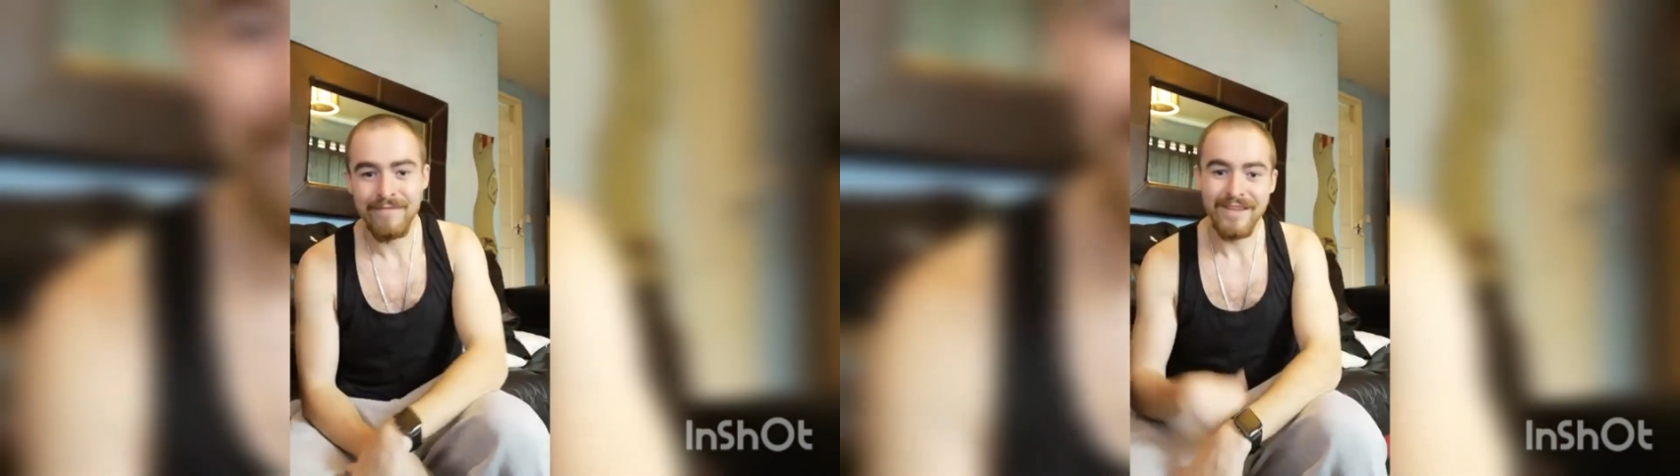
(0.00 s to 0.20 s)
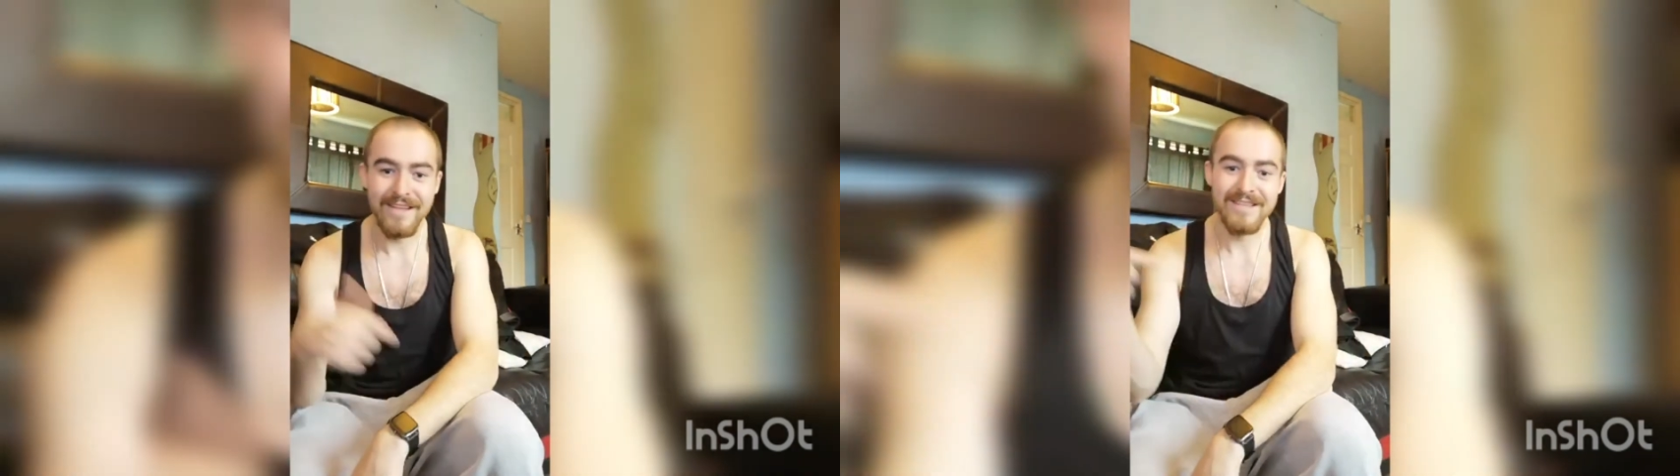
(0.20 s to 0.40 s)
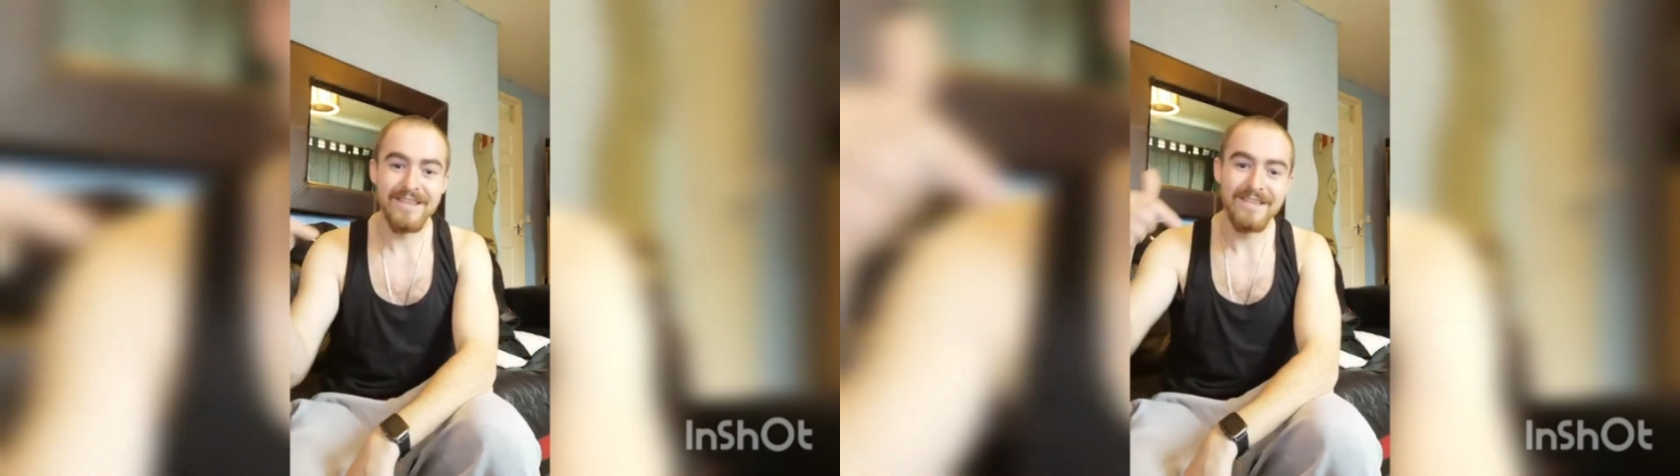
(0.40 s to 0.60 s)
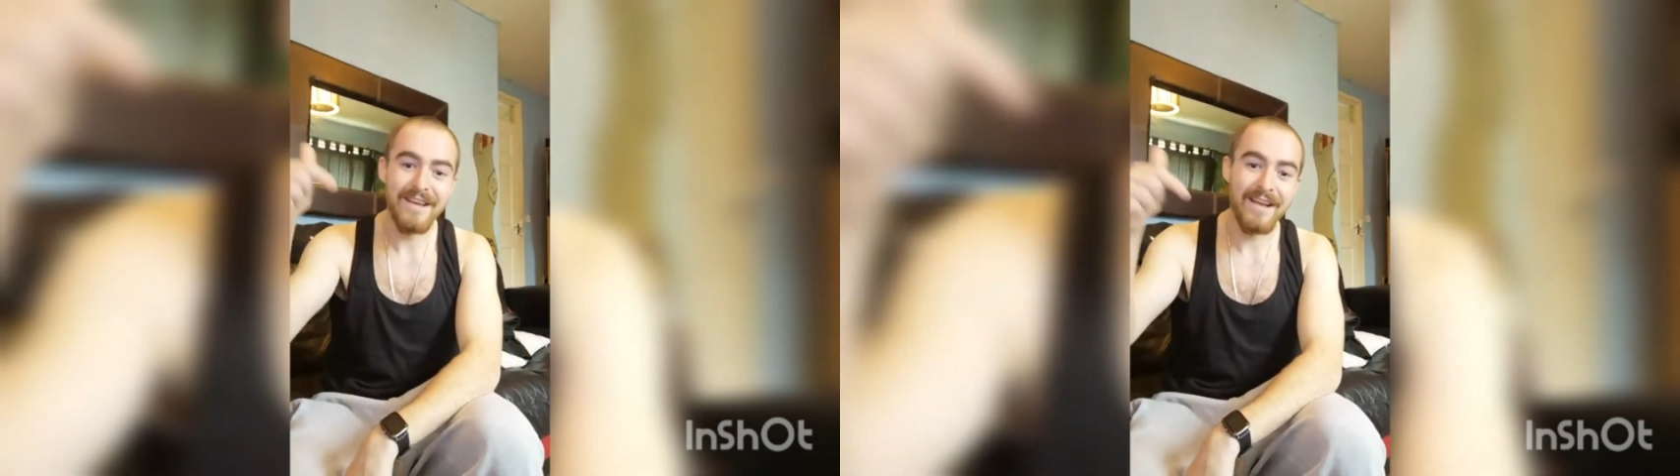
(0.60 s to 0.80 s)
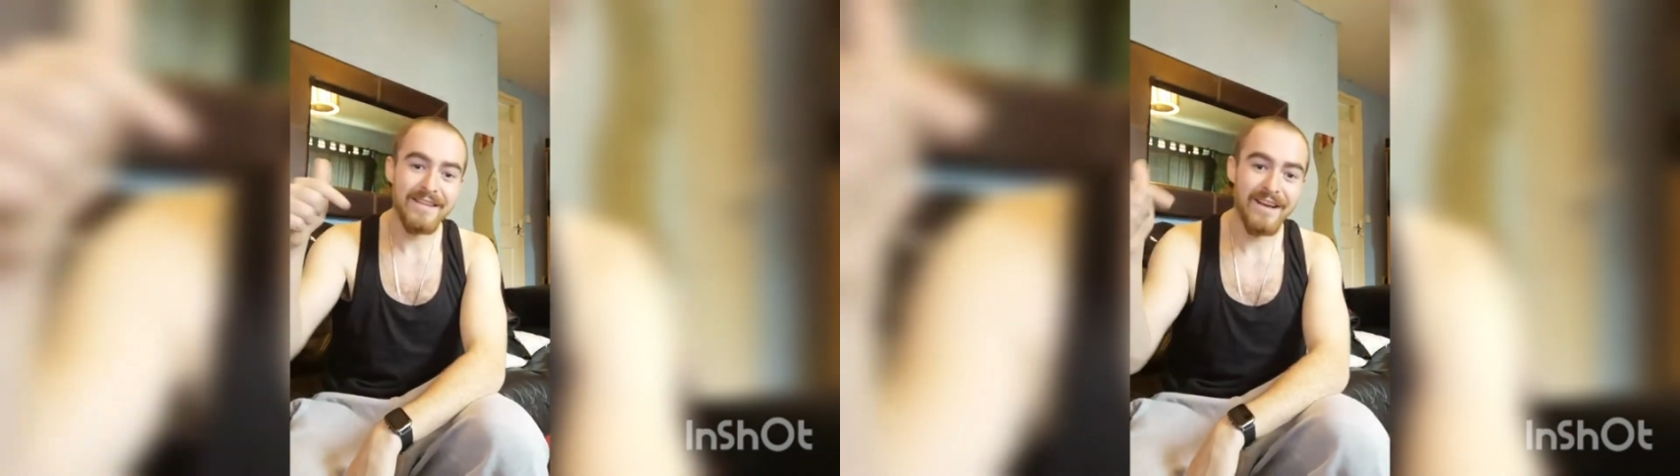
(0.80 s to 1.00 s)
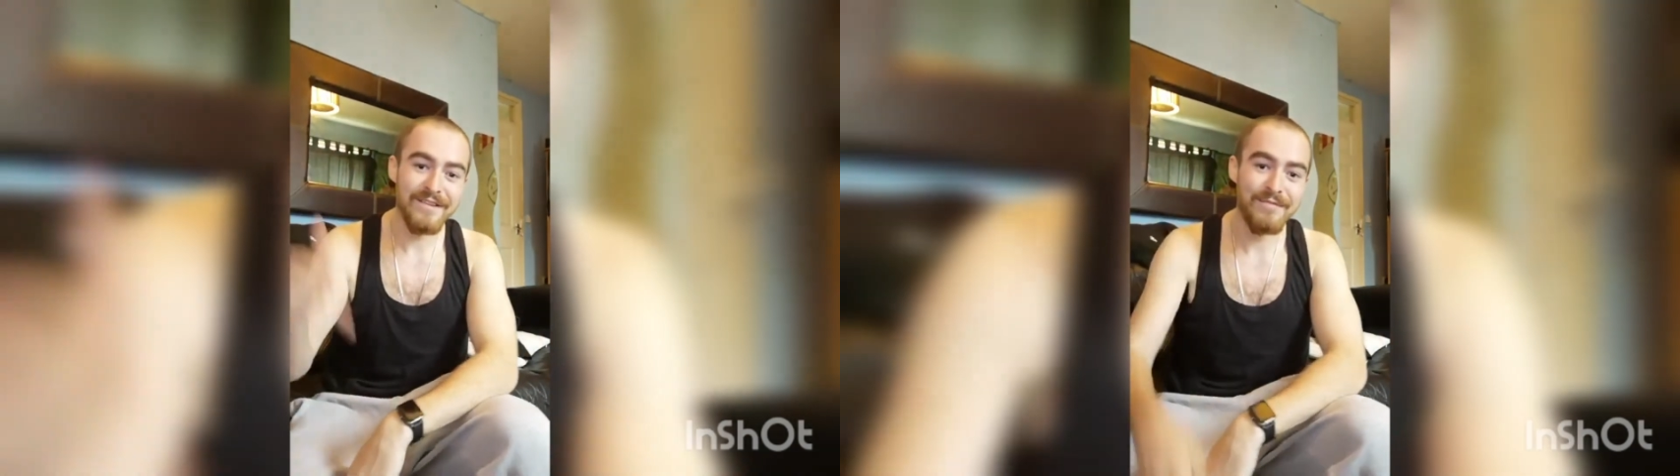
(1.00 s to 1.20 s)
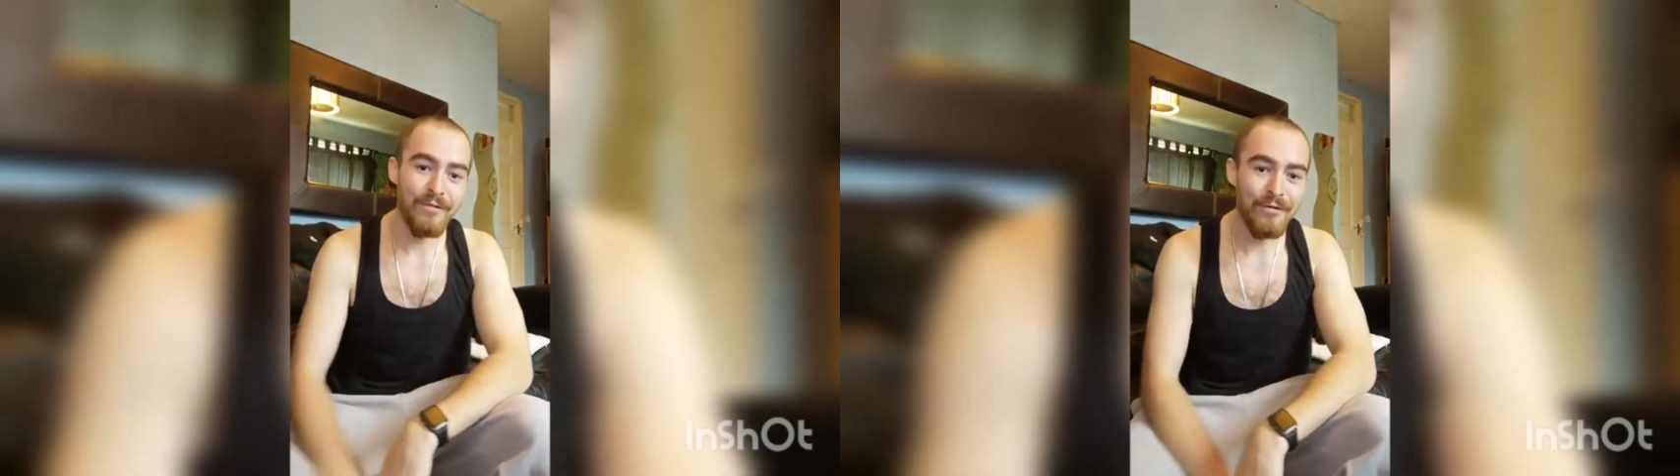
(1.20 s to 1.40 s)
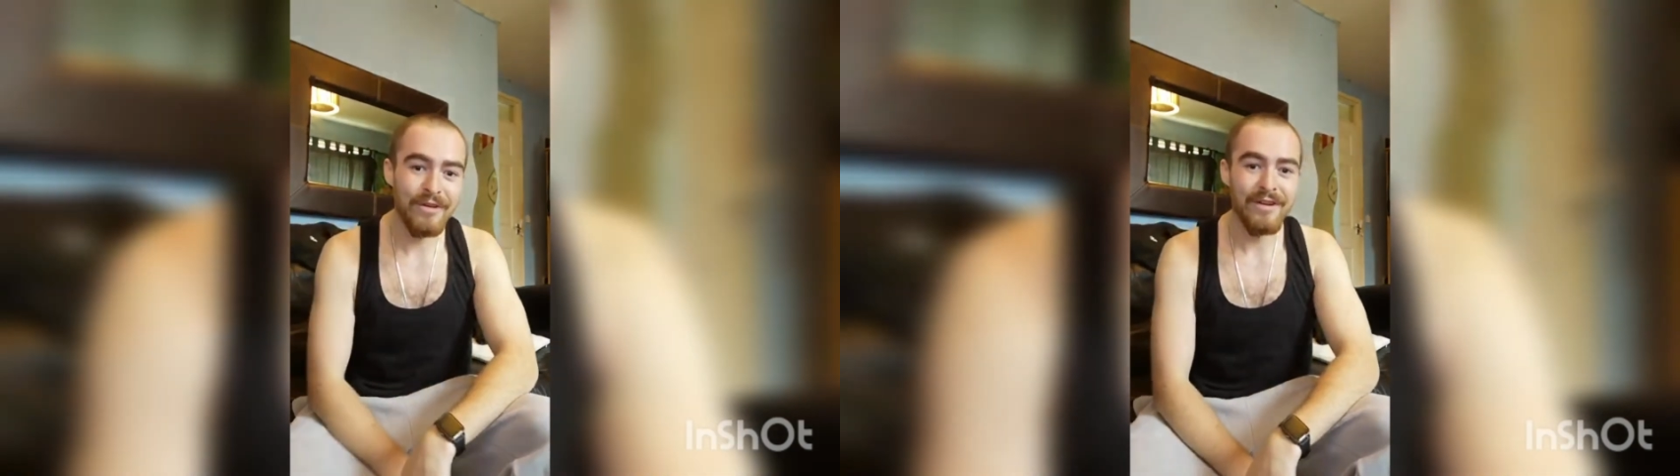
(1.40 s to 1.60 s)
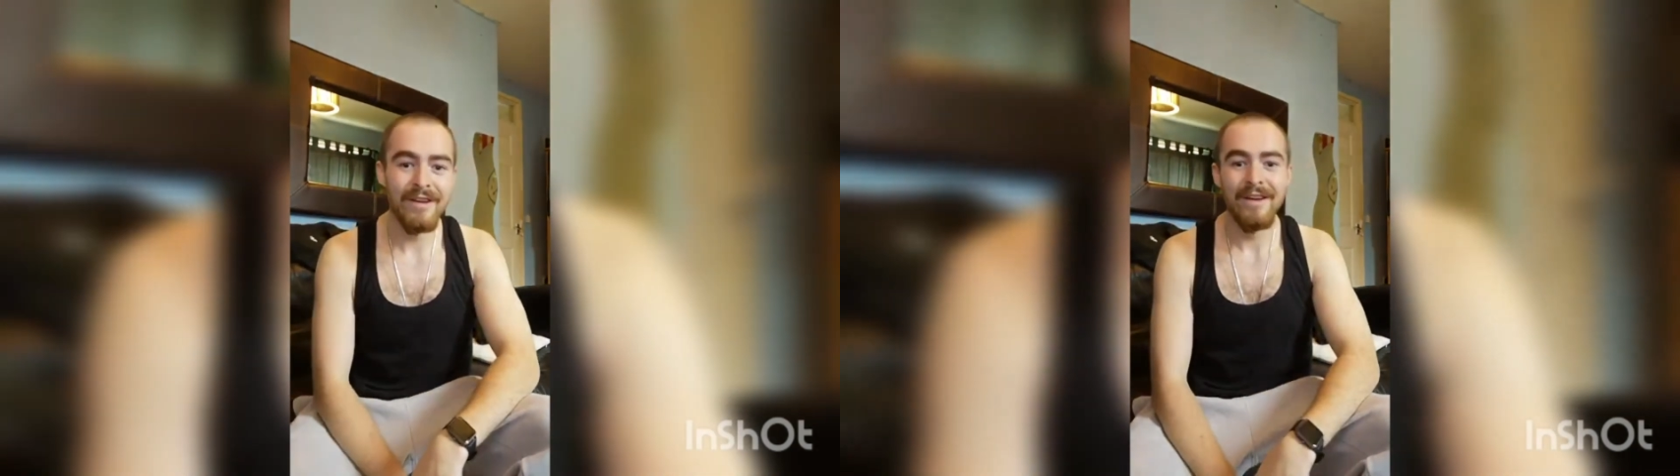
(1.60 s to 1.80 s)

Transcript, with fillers: This is Get That Smoke,